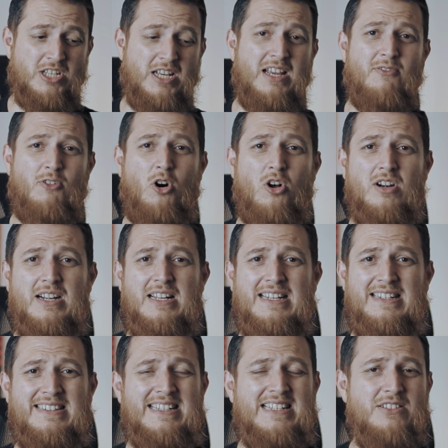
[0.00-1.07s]
I have already
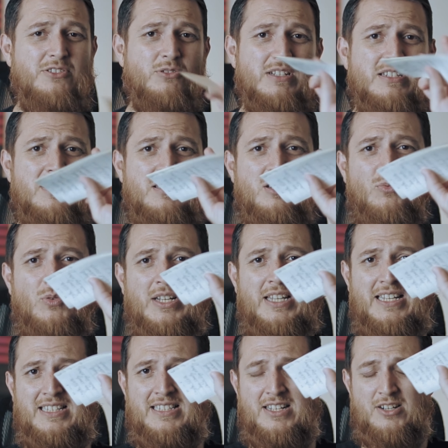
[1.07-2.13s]
written, you can see over
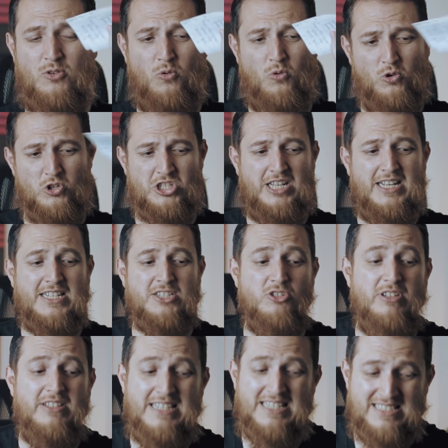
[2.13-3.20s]
here the notes. I
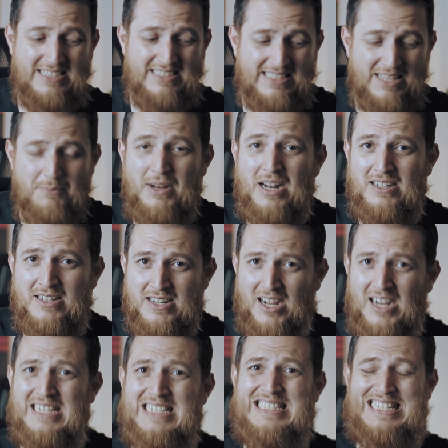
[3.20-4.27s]
actually tested them at
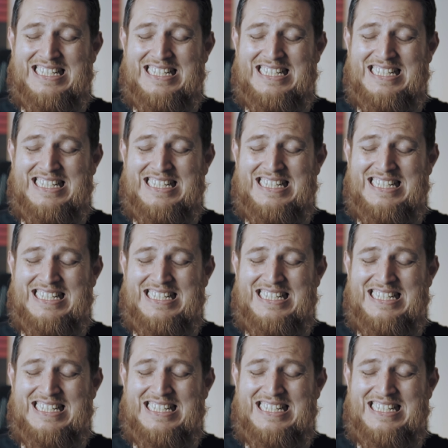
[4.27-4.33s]
night.